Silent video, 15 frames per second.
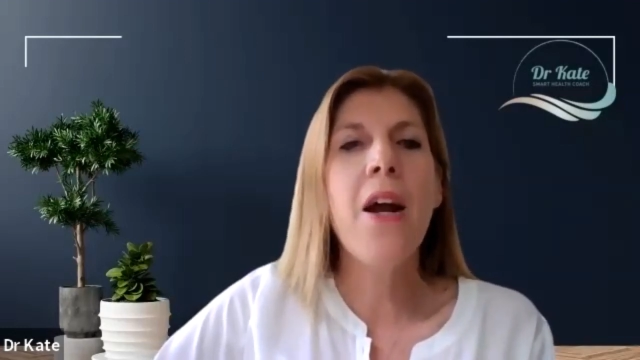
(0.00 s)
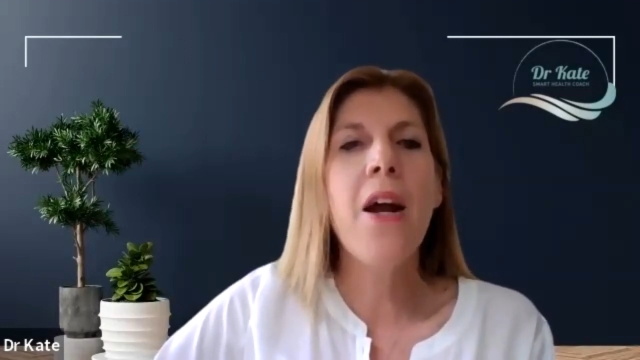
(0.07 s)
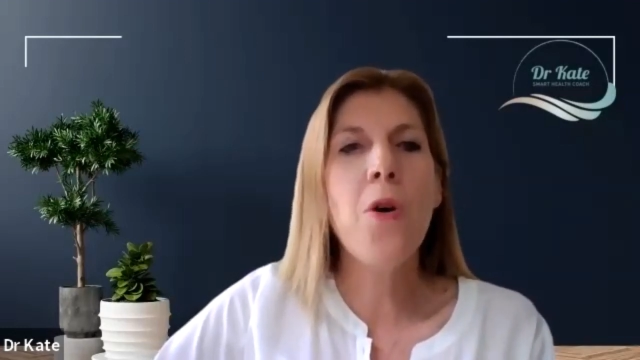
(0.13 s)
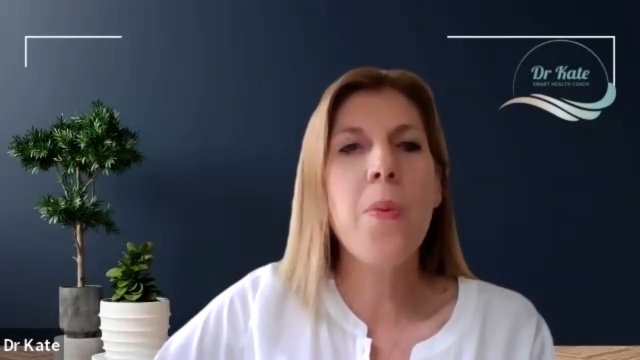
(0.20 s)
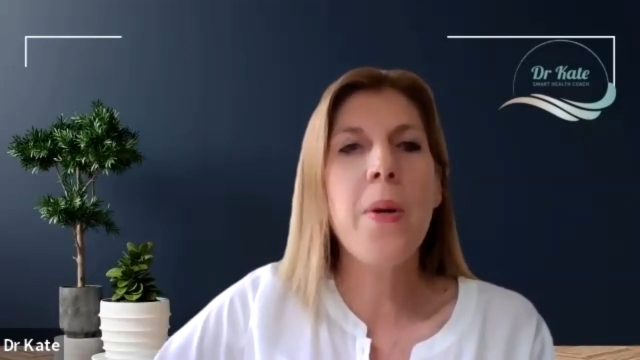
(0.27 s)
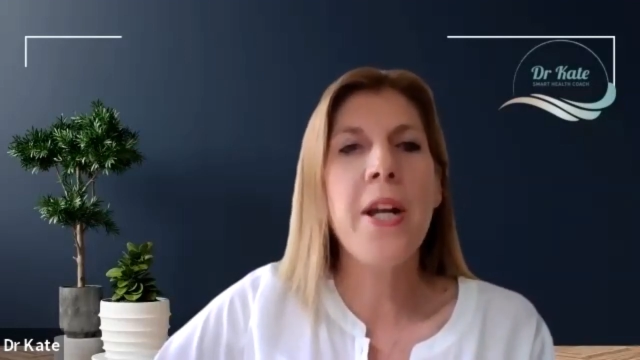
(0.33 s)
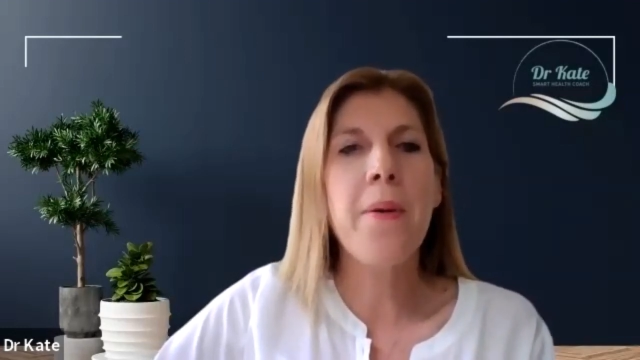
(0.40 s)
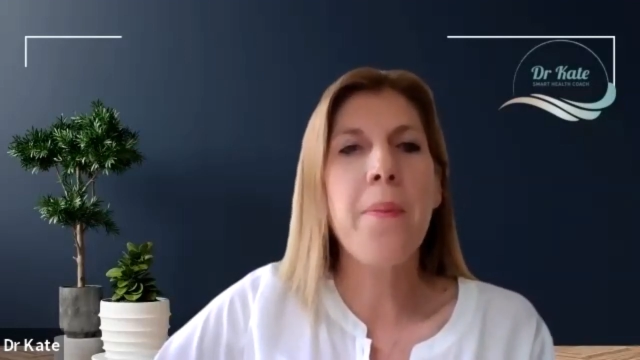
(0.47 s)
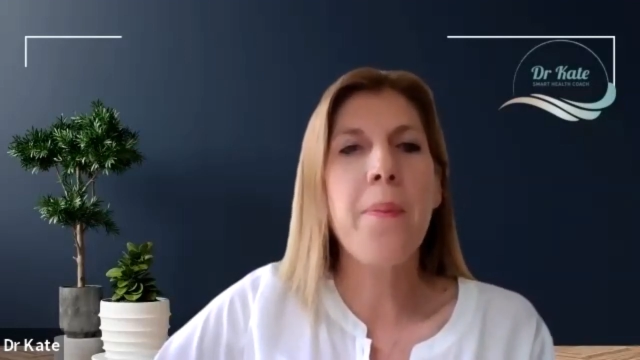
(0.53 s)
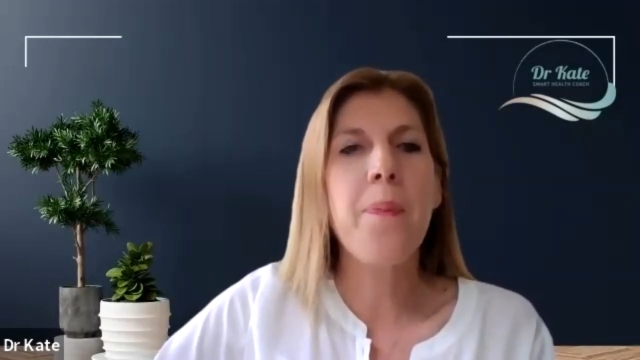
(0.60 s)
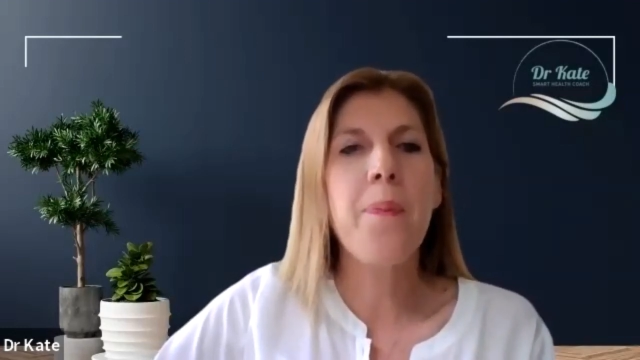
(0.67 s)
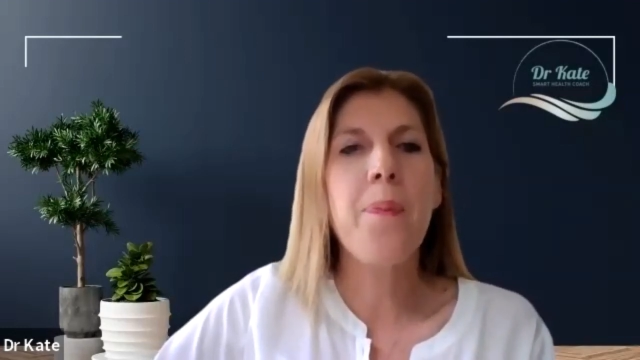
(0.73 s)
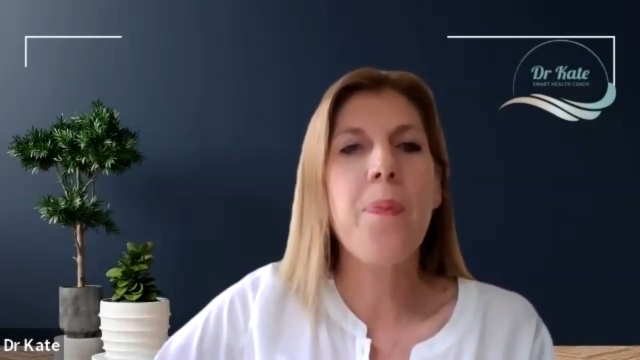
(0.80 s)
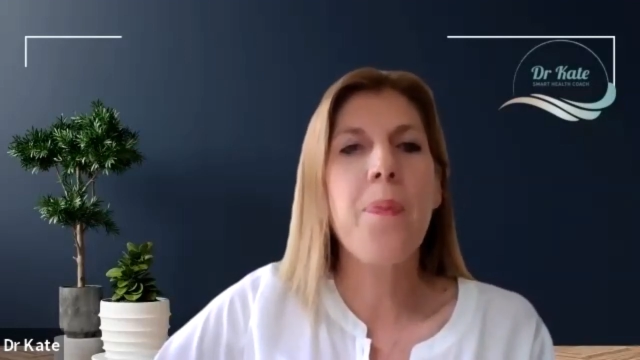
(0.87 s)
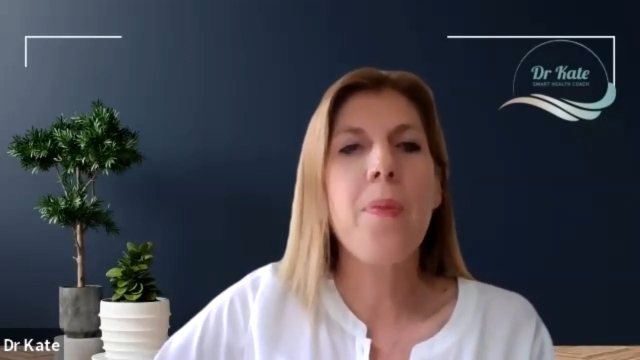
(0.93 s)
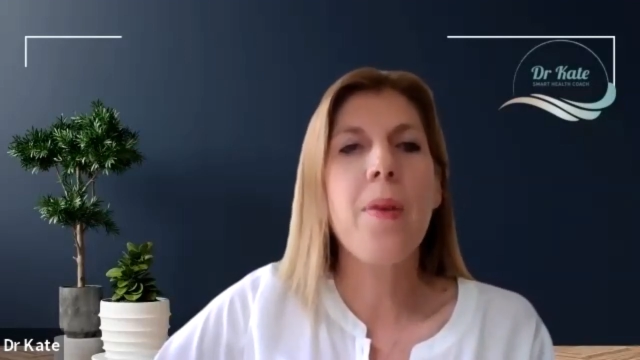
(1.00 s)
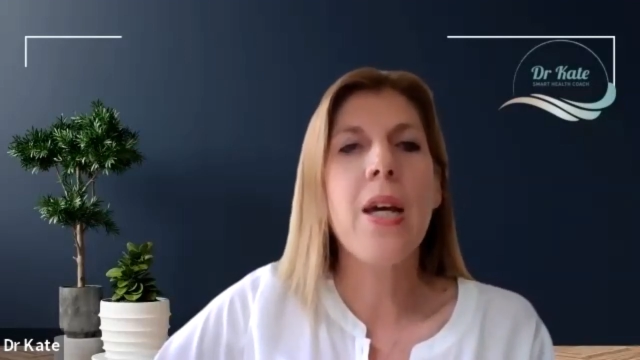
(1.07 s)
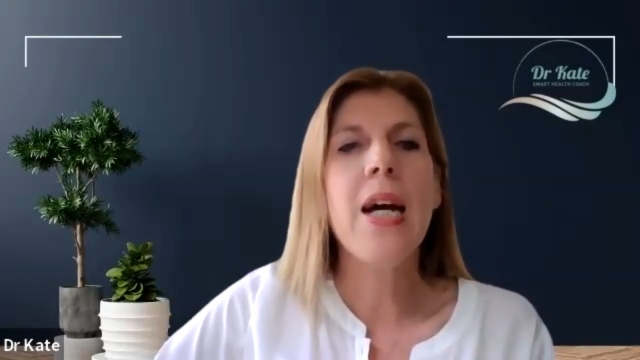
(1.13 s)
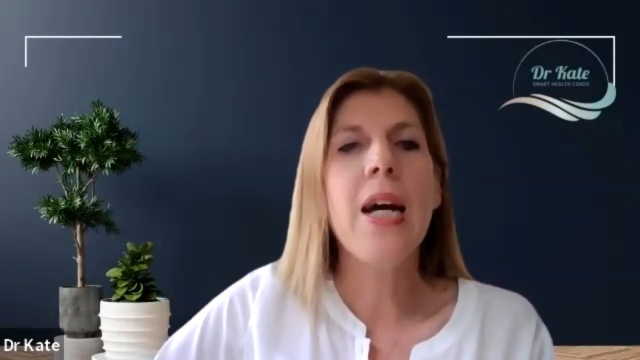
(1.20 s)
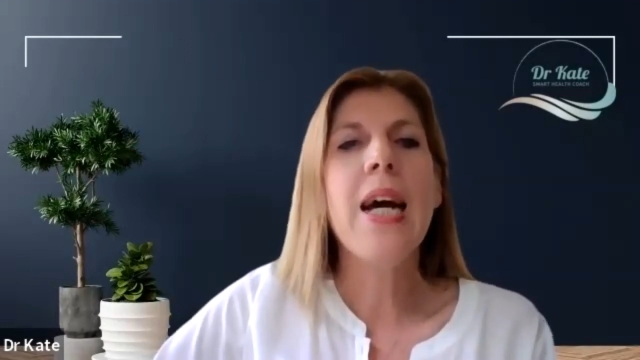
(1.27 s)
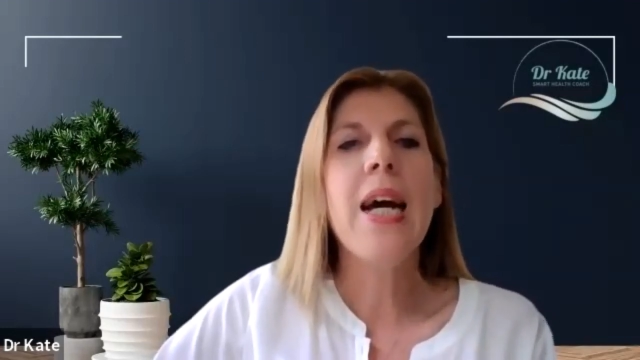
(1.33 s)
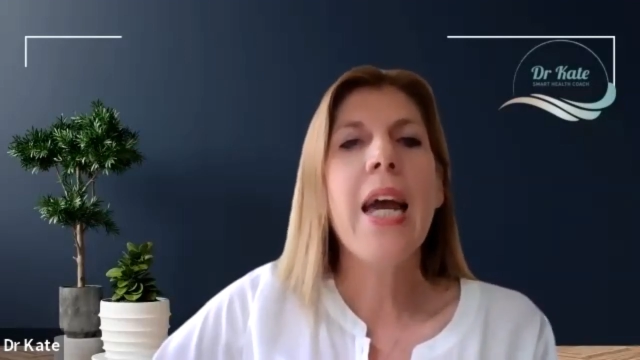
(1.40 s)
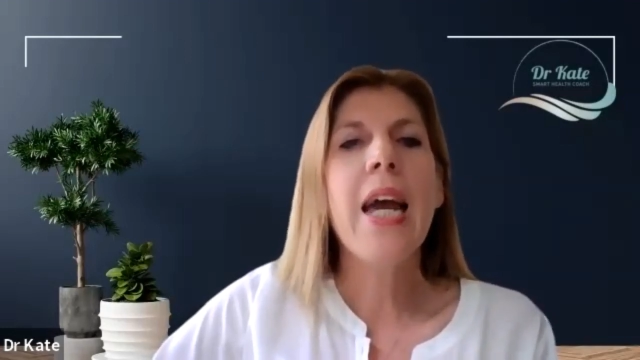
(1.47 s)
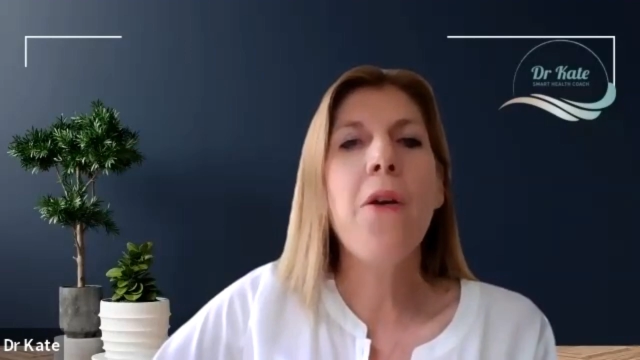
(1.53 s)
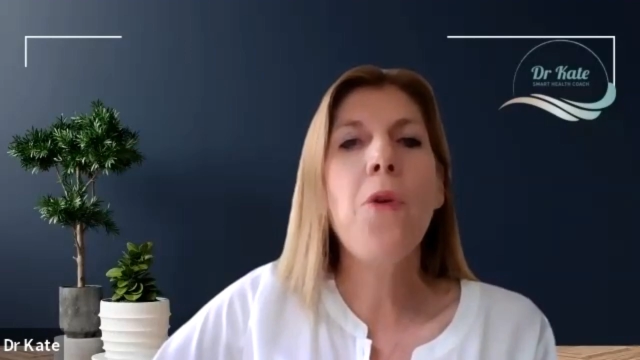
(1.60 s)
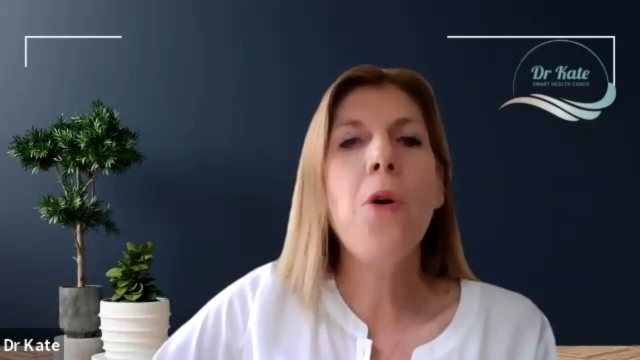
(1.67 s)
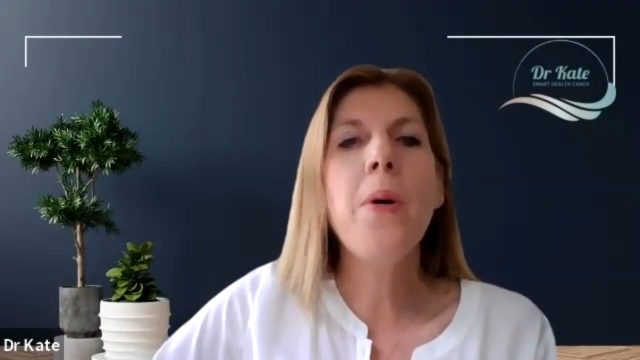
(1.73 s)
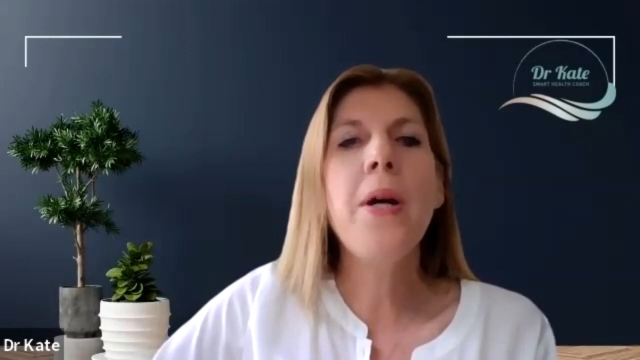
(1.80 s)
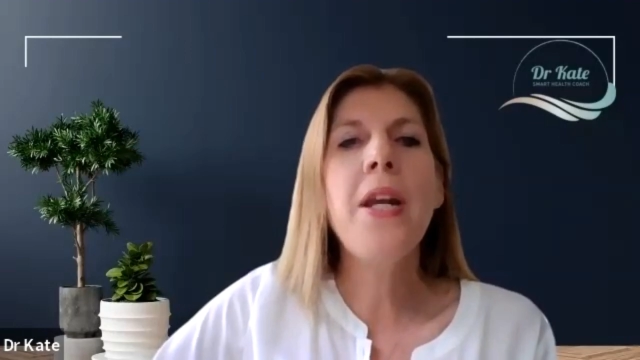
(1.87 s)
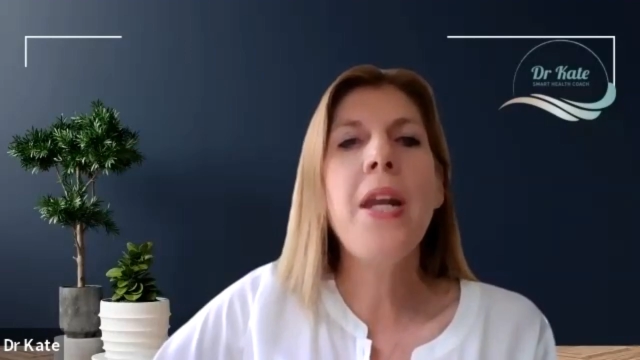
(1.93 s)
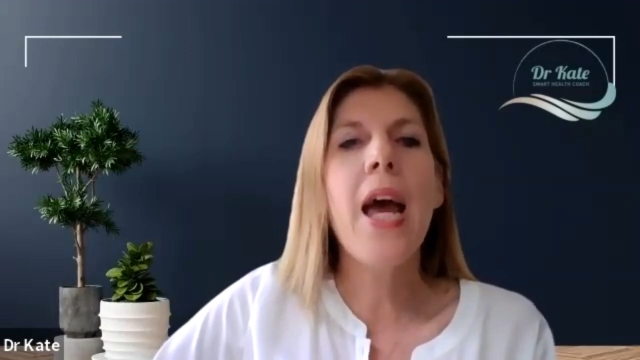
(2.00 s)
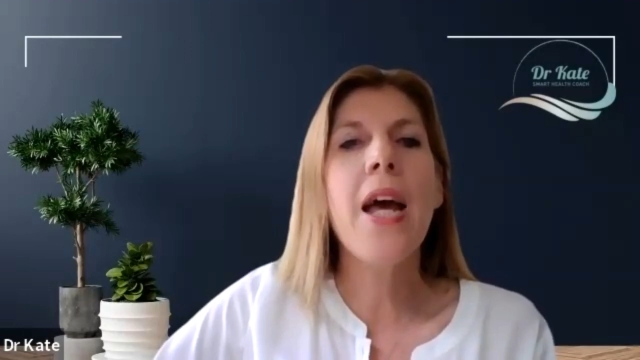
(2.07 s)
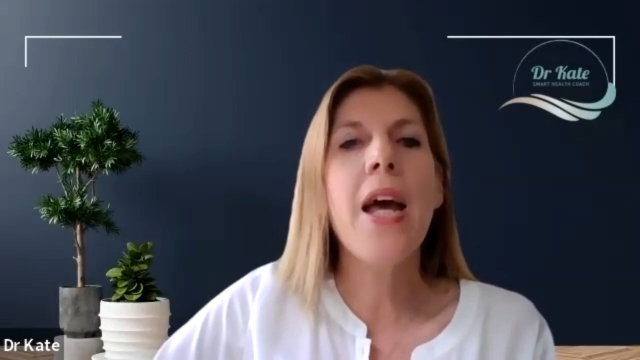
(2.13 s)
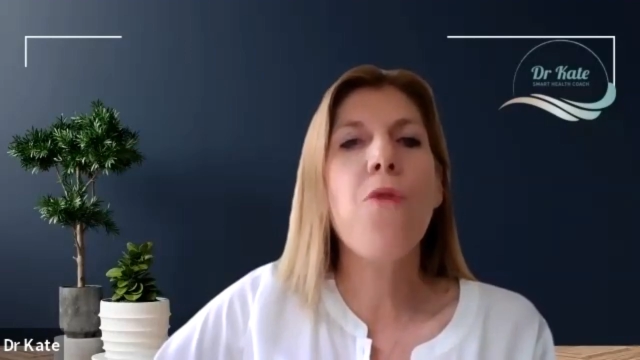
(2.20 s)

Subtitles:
Heroin. Heroin